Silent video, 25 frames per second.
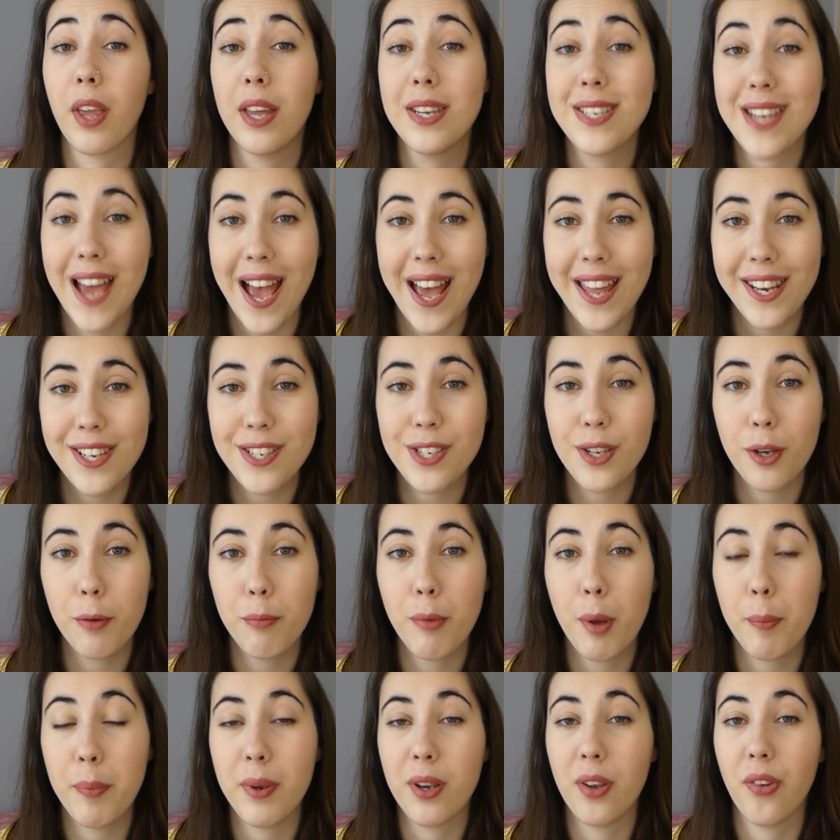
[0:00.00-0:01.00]

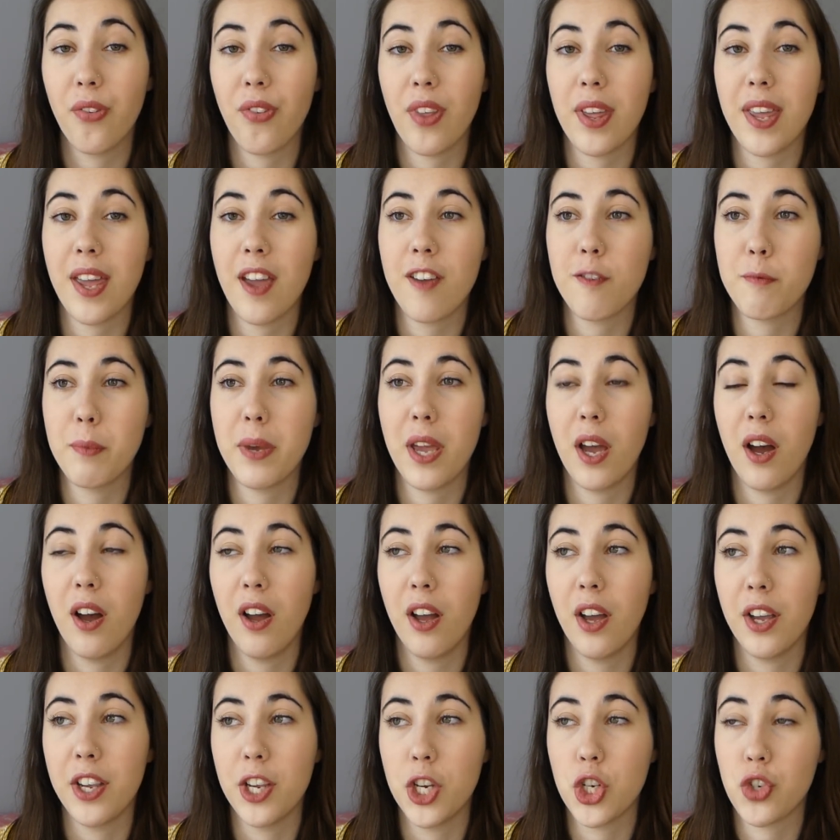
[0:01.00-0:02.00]
Tandem because they gave me a
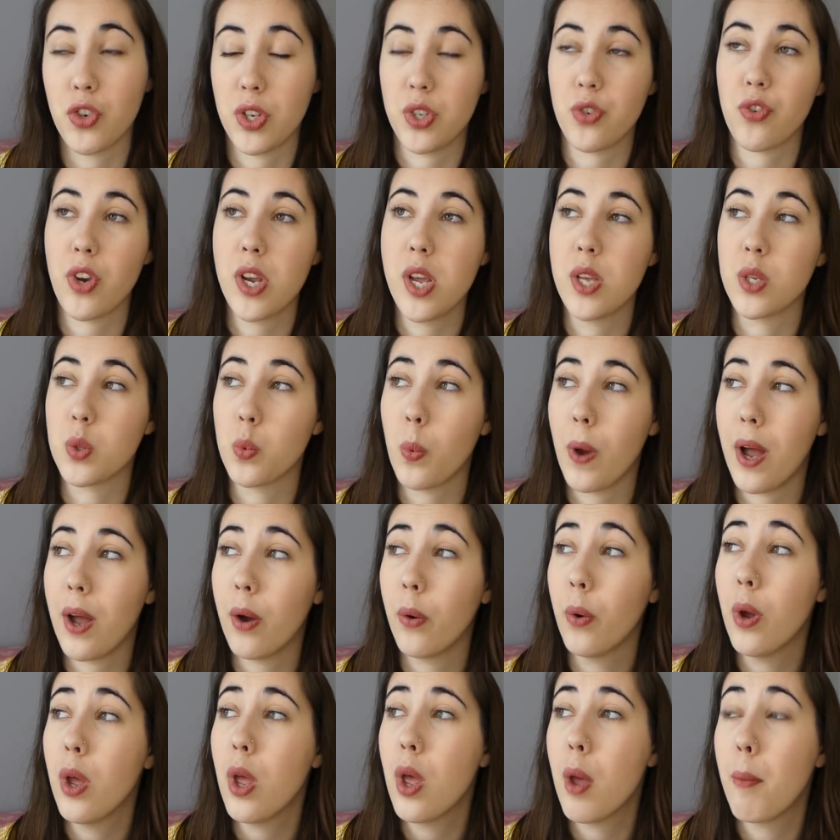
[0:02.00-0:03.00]
high interest rate as
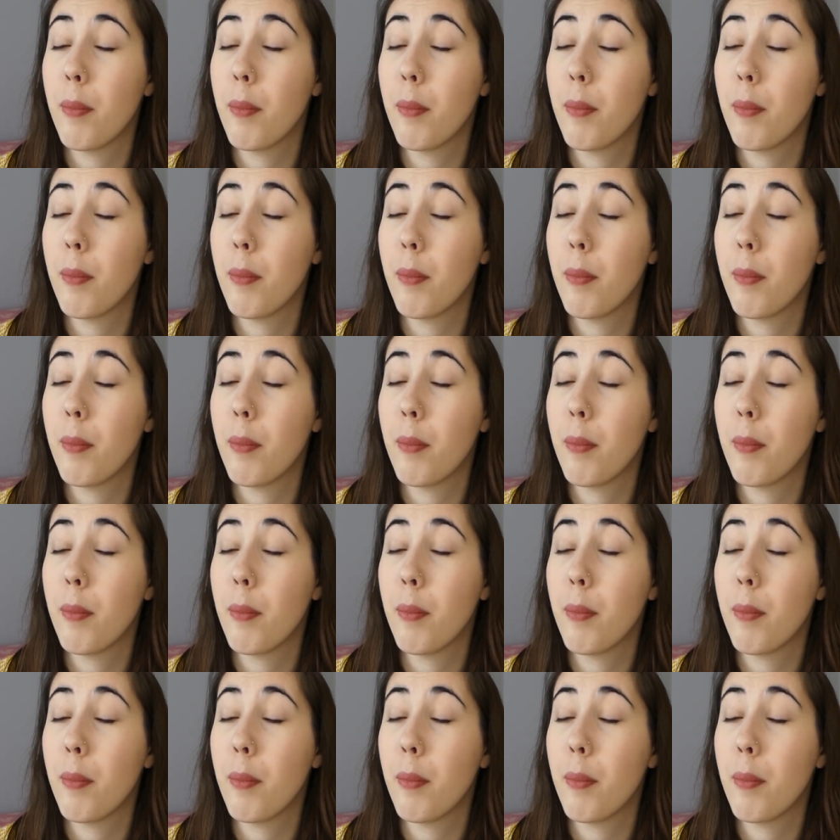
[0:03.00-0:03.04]
well,